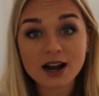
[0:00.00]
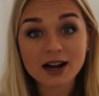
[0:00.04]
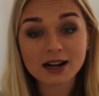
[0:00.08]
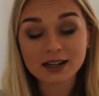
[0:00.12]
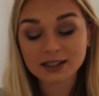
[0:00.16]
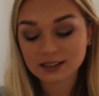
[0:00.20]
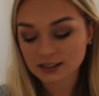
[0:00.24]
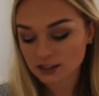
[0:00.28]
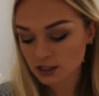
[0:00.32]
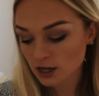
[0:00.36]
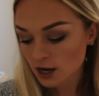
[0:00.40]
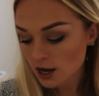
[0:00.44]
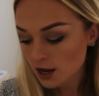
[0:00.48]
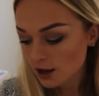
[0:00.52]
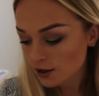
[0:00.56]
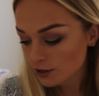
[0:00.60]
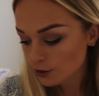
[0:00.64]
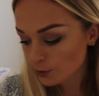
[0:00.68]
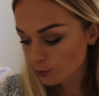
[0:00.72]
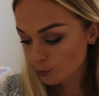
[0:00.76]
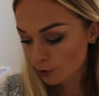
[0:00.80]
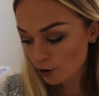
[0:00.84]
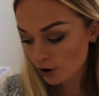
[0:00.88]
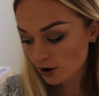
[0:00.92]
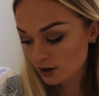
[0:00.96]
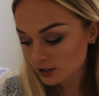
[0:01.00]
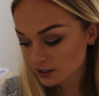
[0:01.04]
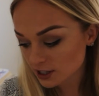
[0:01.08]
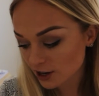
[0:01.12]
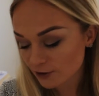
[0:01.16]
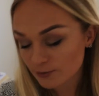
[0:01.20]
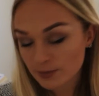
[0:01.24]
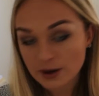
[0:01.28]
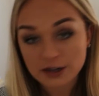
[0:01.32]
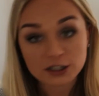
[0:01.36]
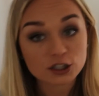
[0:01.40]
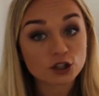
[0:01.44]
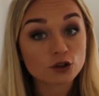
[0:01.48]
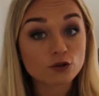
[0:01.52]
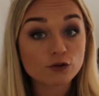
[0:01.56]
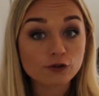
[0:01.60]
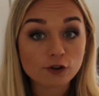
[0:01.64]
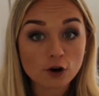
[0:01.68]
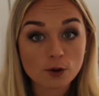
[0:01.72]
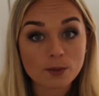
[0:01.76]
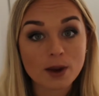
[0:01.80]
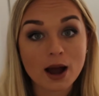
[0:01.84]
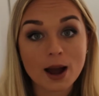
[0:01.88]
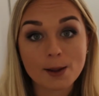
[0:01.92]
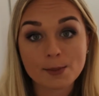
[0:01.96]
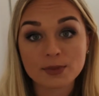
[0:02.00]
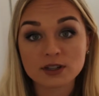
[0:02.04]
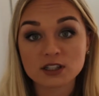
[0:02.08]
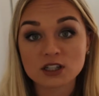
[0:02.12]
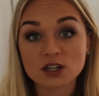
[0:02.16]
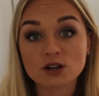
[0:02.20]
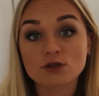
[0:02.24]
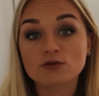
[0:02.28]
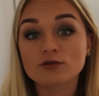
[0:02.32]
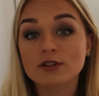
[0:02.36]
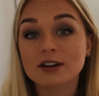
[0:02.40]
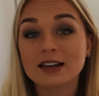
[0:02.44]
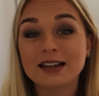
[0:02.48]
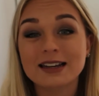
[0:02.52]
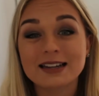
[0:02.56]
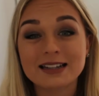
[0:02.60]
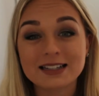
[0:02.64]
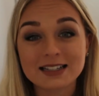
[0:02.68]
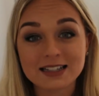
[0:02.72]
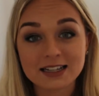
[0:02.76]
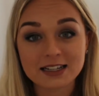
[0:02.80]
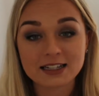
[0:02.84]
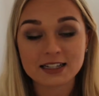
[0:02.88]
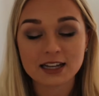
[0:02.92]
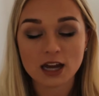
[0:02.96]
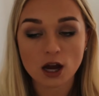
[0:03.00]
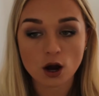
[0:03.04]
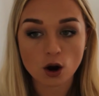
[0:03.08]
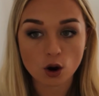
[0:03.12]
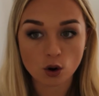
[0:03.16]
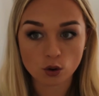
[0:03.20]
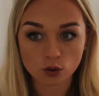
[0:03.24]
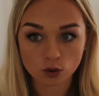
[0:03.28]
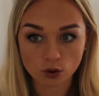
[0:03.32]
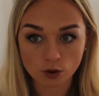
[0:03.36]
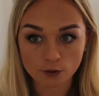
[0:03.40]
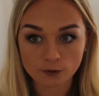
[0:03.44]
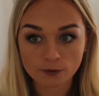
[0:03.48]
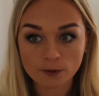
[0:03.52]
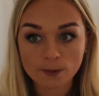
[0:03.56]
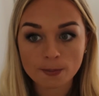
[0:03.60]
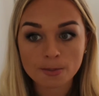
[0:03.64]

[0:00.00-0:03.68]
and the products I've mentioned from Amazon are really easy to get hold of.